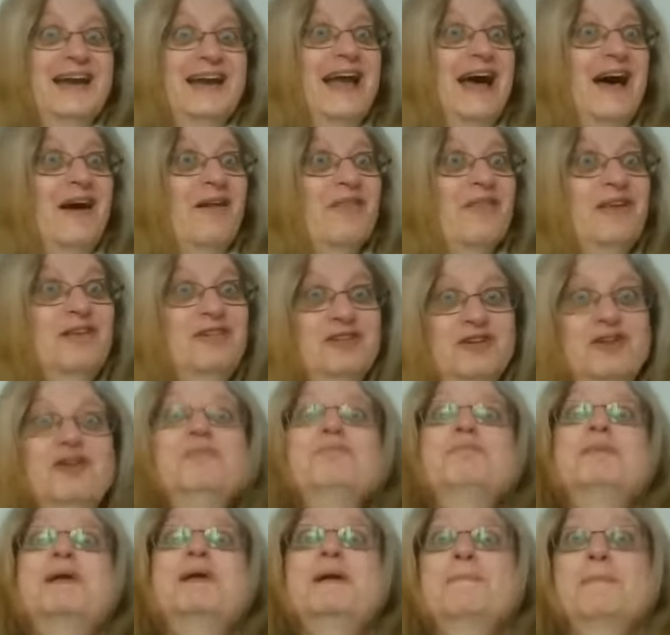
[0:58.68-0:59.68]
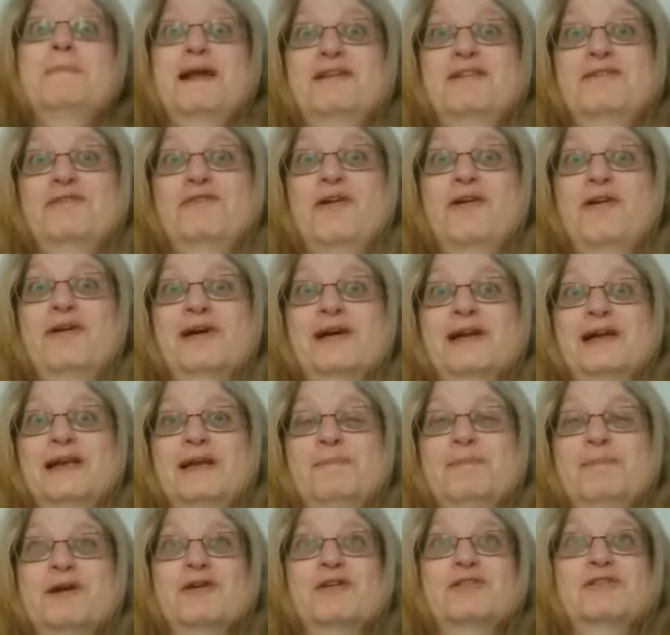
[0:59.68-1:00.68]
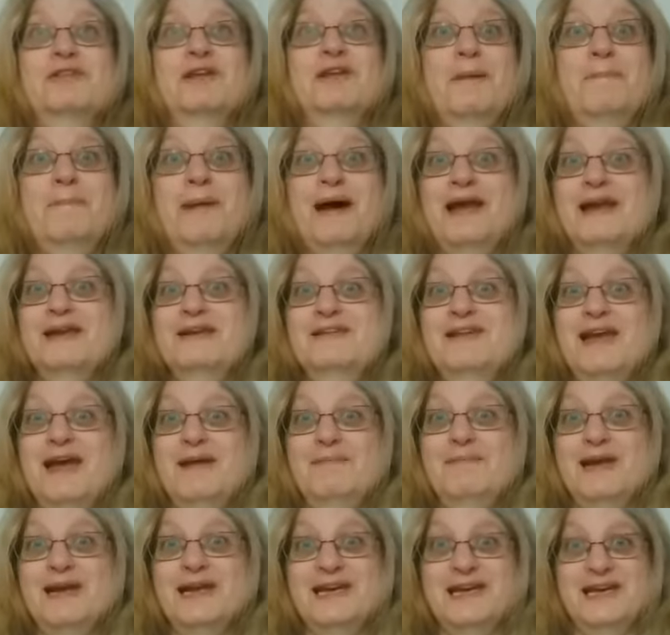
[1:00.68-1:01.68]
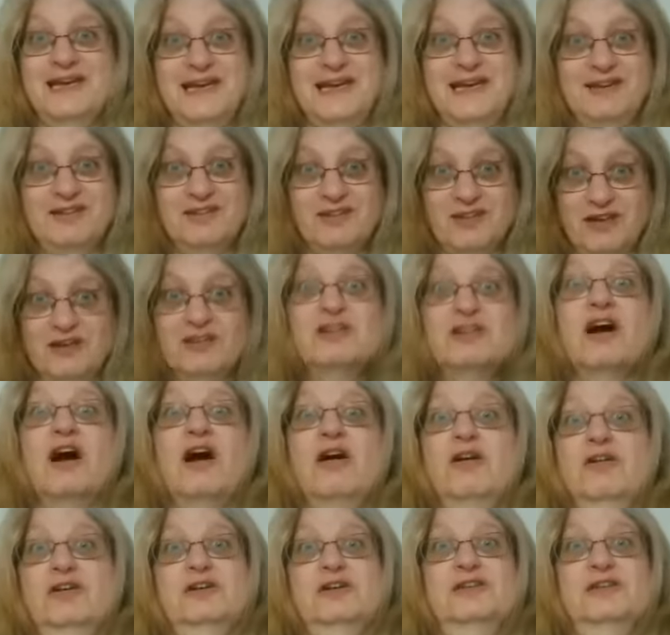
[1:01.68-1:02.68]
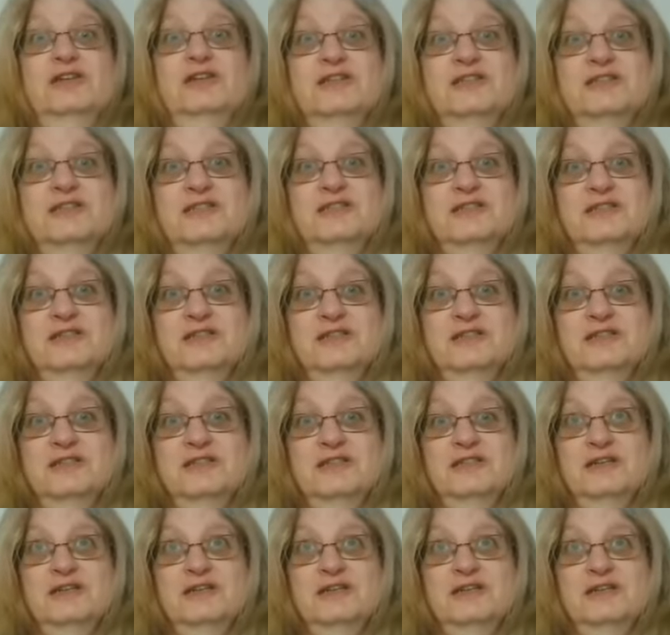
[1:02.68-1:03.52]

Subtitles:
Now, this could be metaphorically because a pandemic is darkness,